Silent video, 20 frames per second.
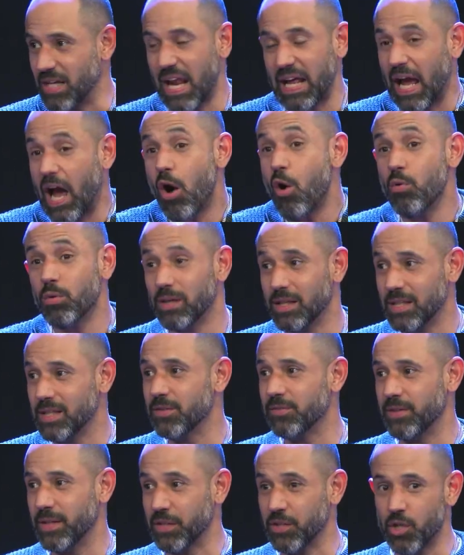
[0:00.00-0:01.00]
Like I don't
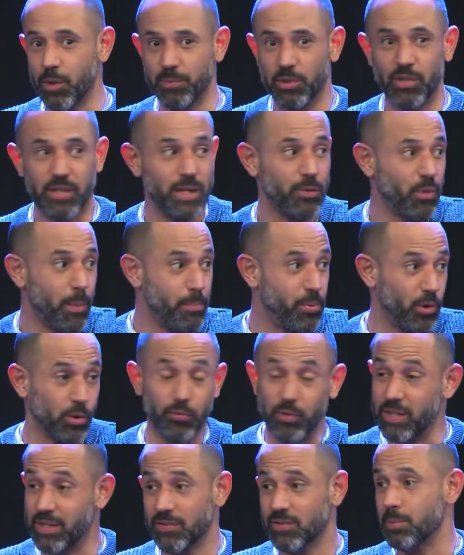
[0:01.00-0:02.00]
live in community with Puerto
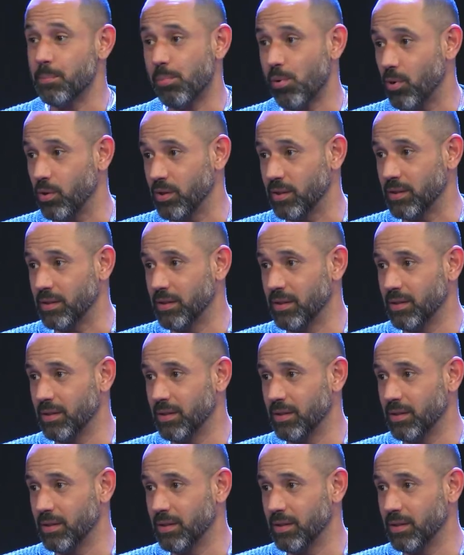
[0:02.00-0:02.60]
Ricans in Portland,